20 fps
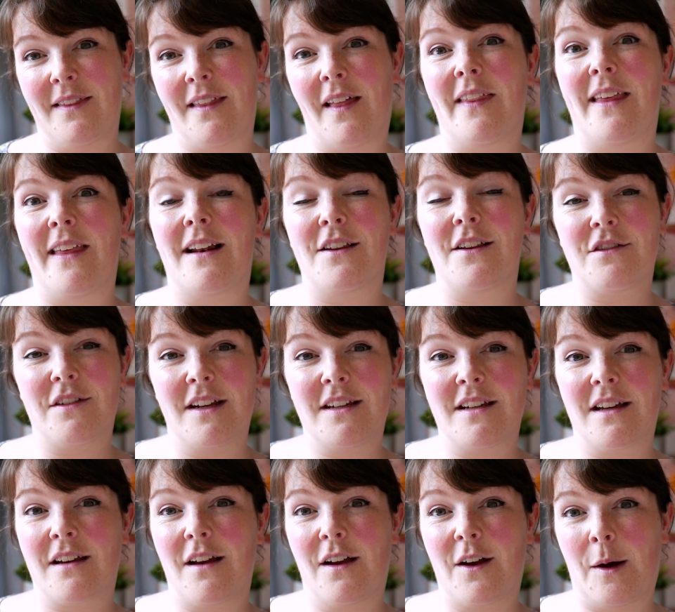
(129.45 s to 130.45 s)
then the
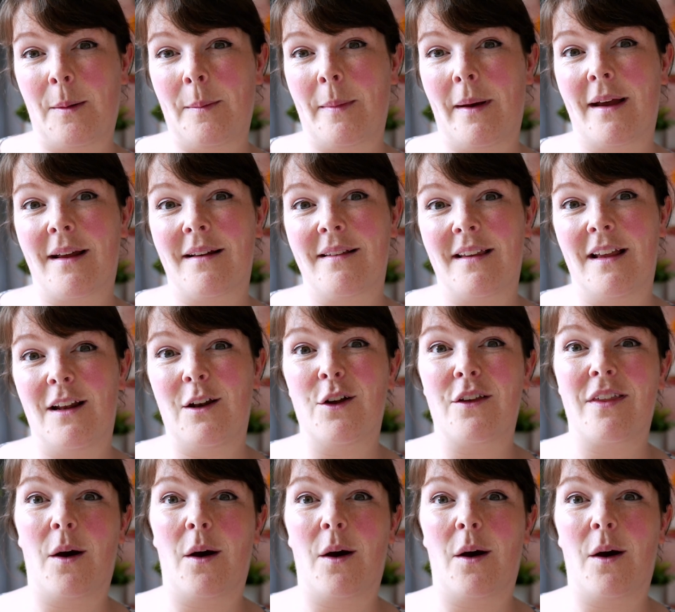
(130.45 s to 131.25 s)
illustrator can come back and say, look,